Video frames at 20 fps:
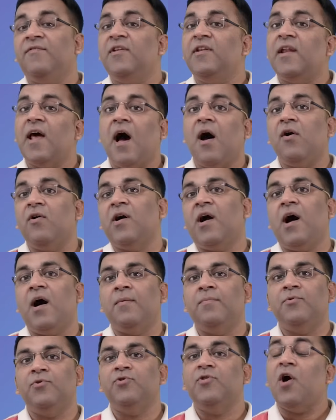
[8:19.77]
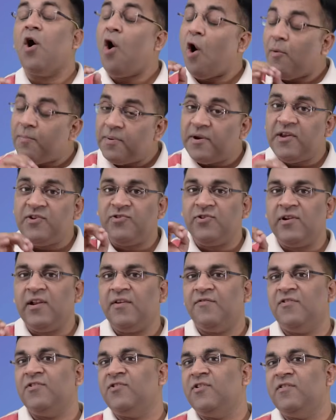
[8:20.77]
we now come to the operational
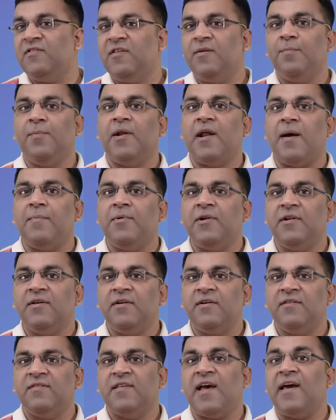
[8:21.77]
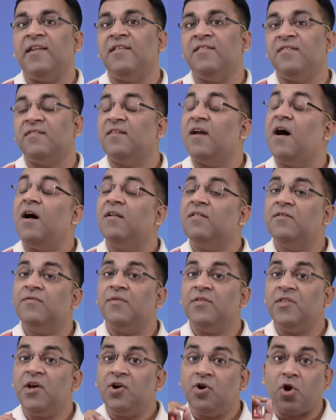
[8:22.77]
efficiency parameters, and it starts
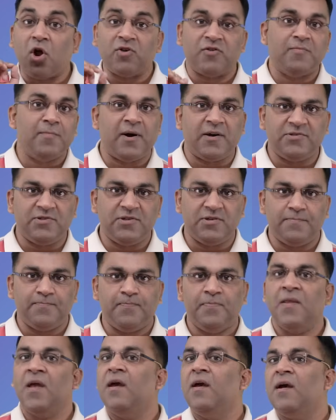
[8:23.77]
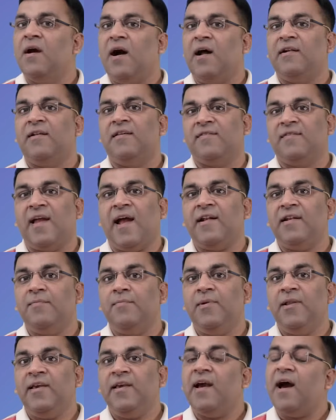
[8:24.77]
with the gross margin.
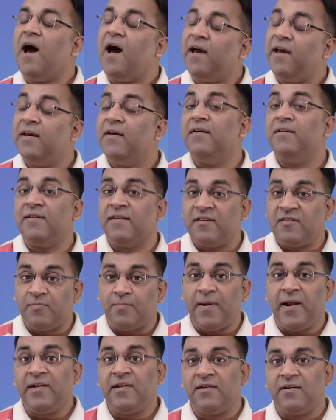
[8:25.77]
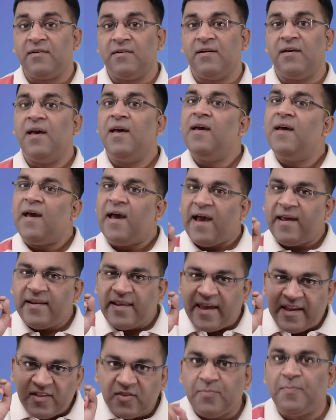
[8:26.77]
Understandably, higher is better, and
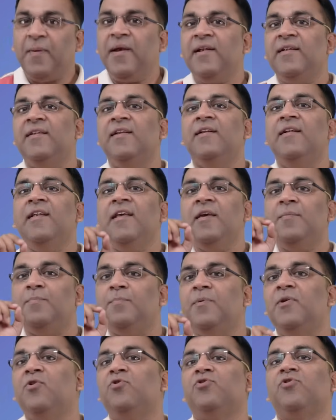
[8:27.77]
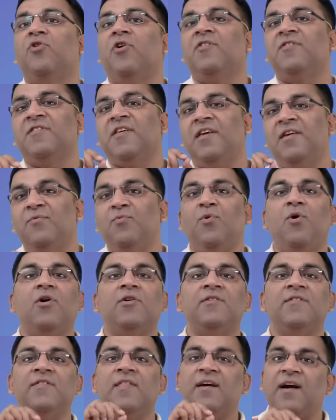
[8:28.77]
expectedly Piotroski
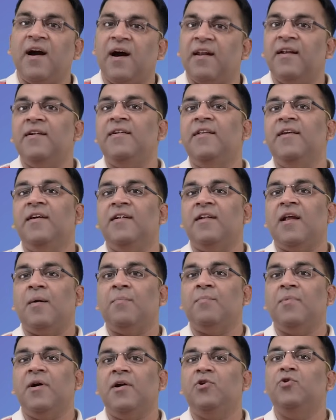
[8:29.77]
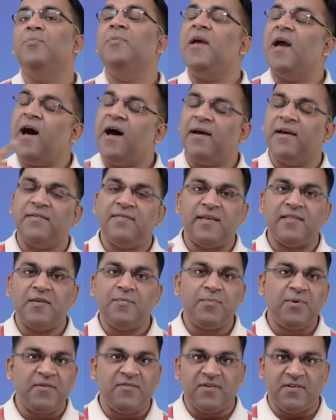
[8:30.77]
wants the current year number to be higher than the
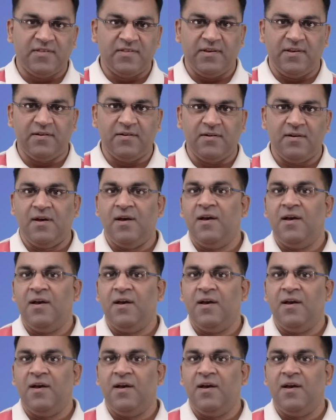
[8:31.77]
previous year.